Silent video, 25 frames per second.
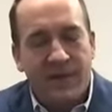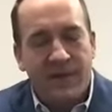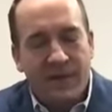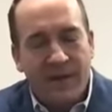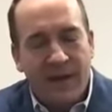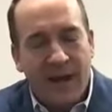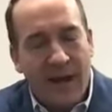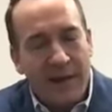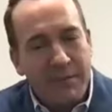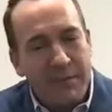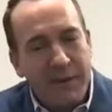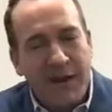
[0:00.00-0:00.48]

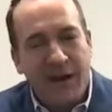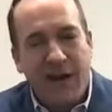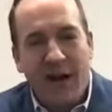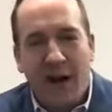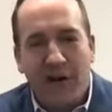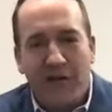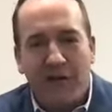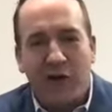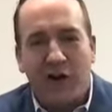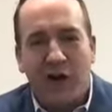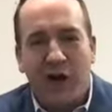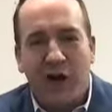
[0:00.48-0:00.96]
I'd be
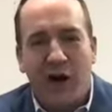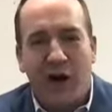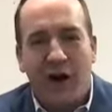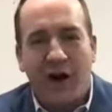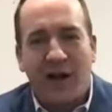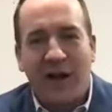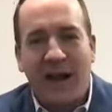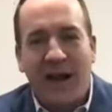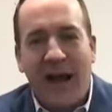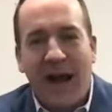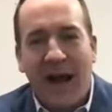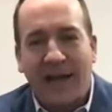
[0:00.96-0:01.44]
careful
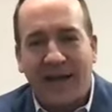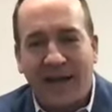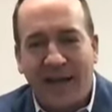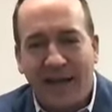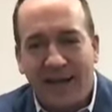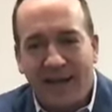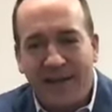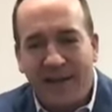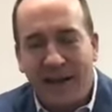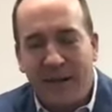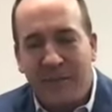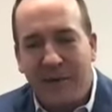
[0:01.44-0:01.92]
calling it acting.
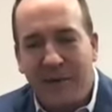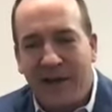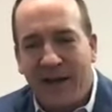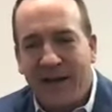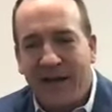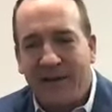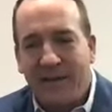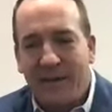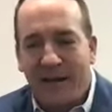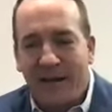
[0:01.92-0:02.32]
I think that'd be